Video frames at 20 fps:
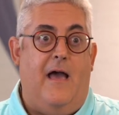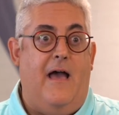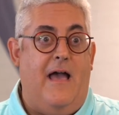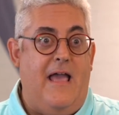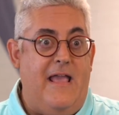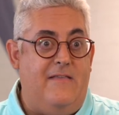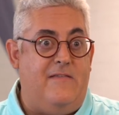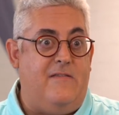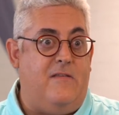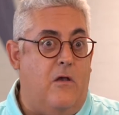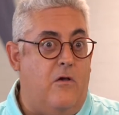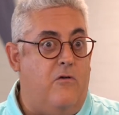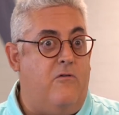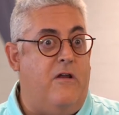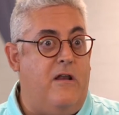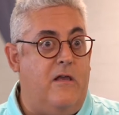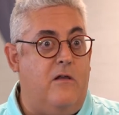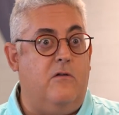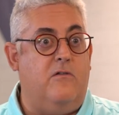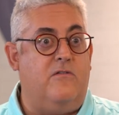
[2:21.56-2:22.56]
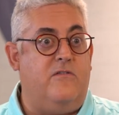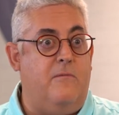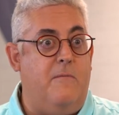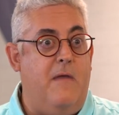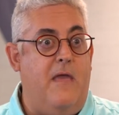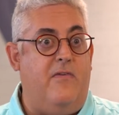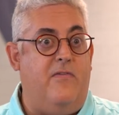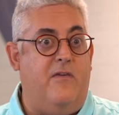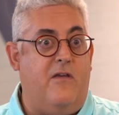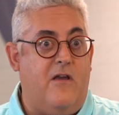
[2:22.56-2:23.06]
it's so critical to
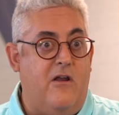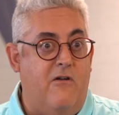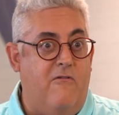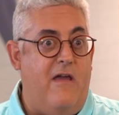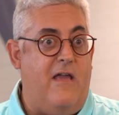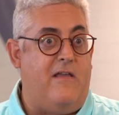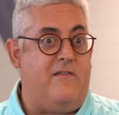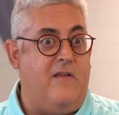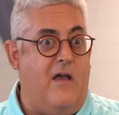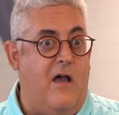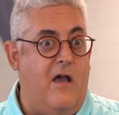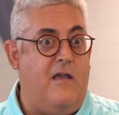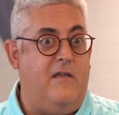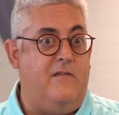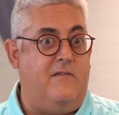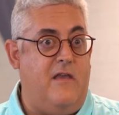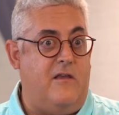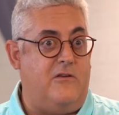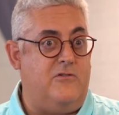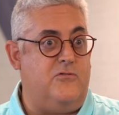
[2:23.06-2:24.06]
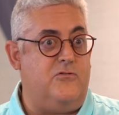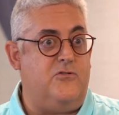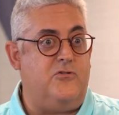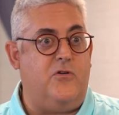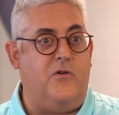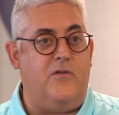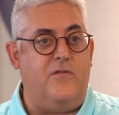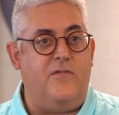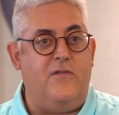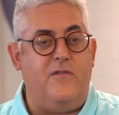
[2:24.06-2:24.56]
make the correct architectural
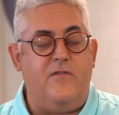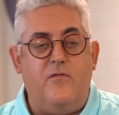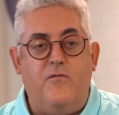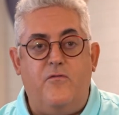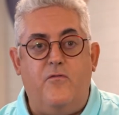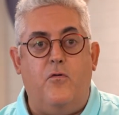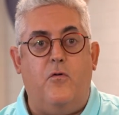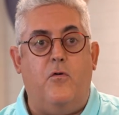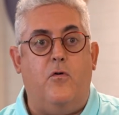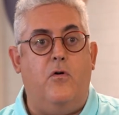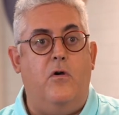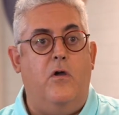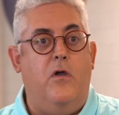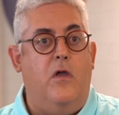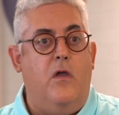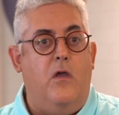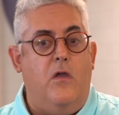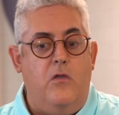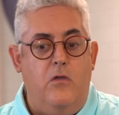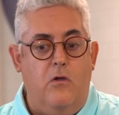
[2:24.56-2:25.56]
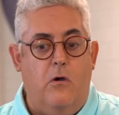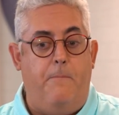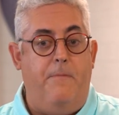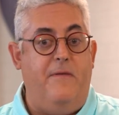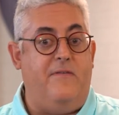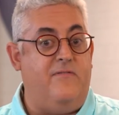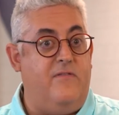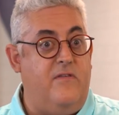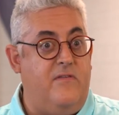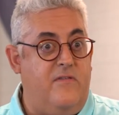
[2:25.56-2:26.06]
choices for your
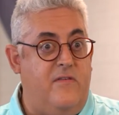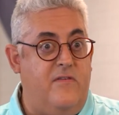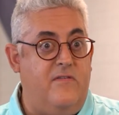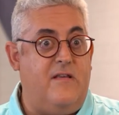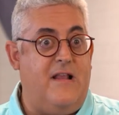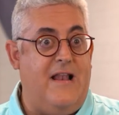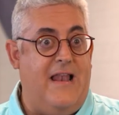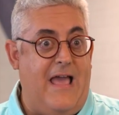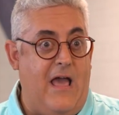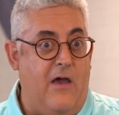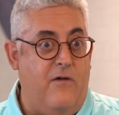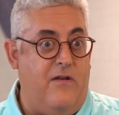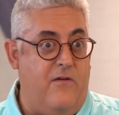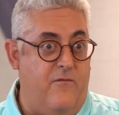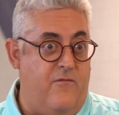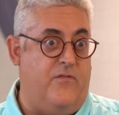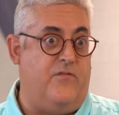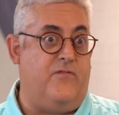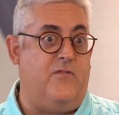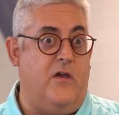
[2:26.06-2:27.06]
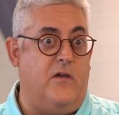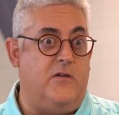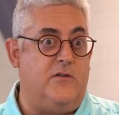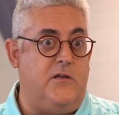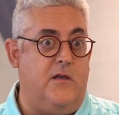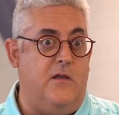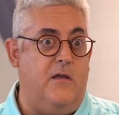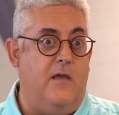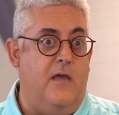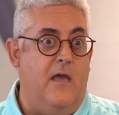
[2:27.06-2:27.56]
business's cloud
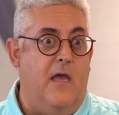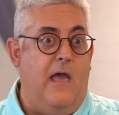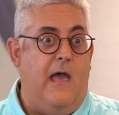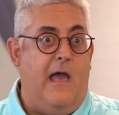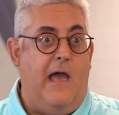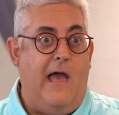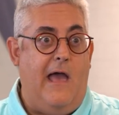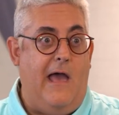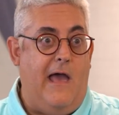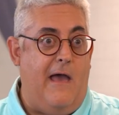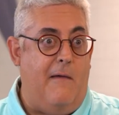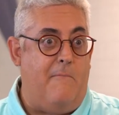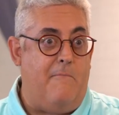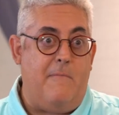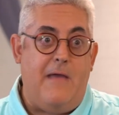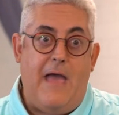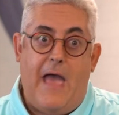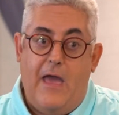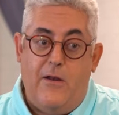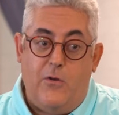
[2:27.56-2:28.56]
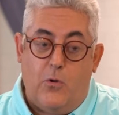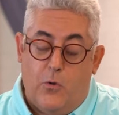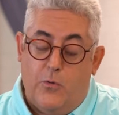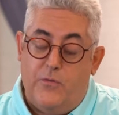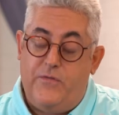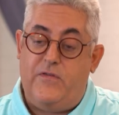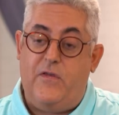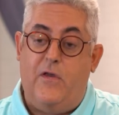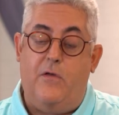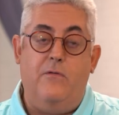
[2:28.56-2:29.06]
infrastructure, and
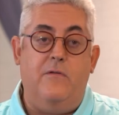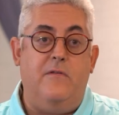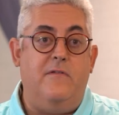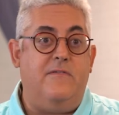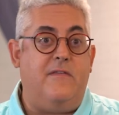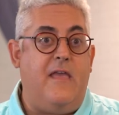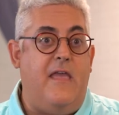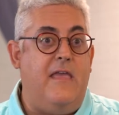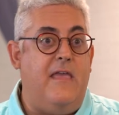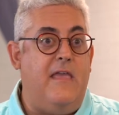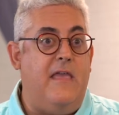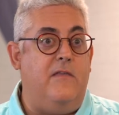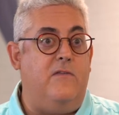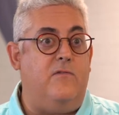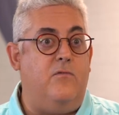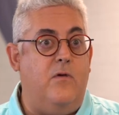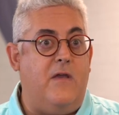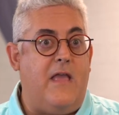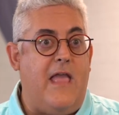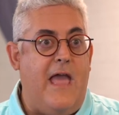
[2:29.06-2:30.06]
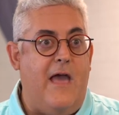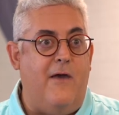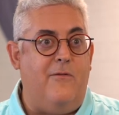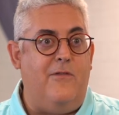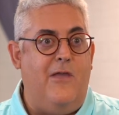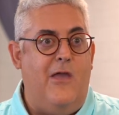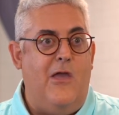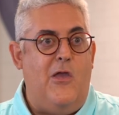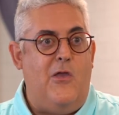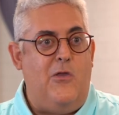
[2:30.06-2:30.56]
also taking into
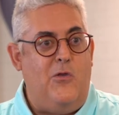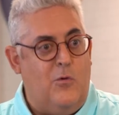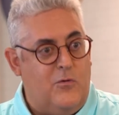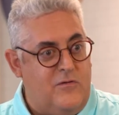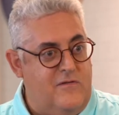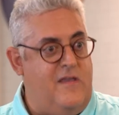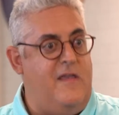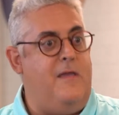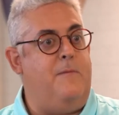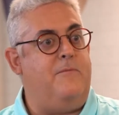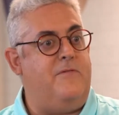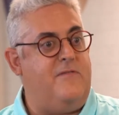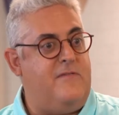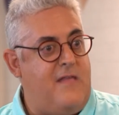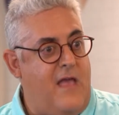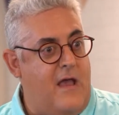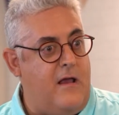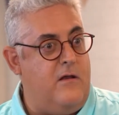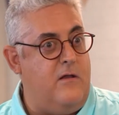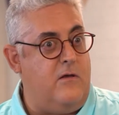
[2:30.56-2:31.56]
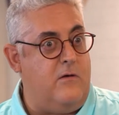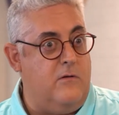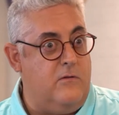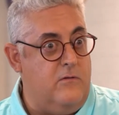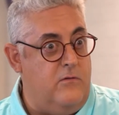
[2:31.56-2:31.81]
account your team's technical